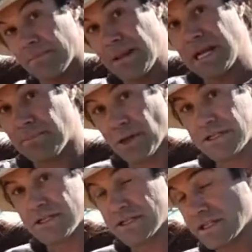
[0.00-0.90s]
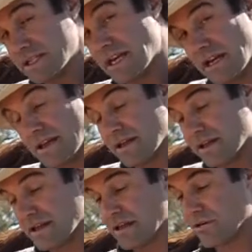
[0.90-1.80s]
big pieces instead of the
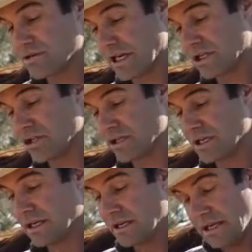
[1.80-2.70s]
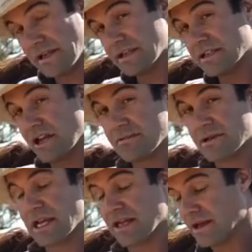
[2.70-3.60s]
little sections, and then sew them
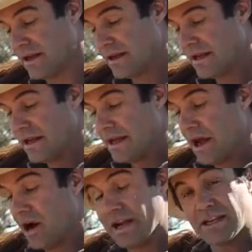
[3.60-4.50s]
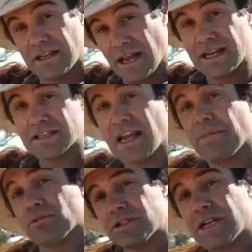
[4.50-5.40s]
together. I take a
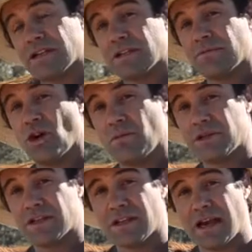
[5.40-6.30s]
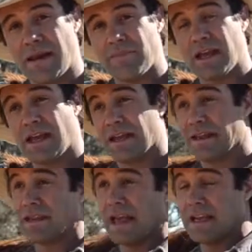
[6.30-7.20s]
sample, send it to Melbourne to the lab there,
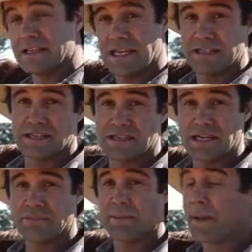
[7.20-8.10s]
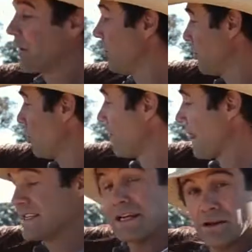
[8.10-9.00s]
and they test it and send me back a report, and
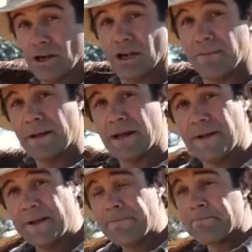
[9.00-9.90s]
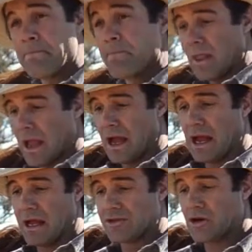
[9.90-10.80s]
that's how I keep
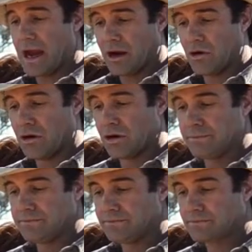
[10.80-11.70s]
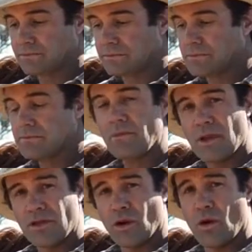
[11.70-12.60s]
a track on
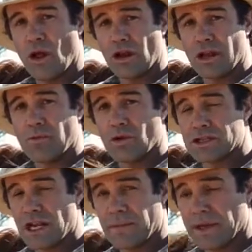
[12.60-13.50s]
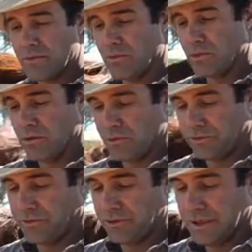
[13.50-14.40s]
the quality and what's coming.
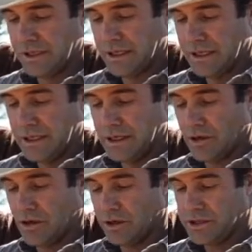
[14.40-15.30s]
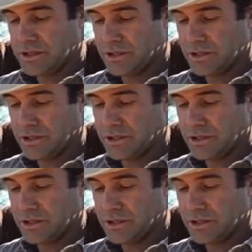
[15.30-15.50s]
Wool's got,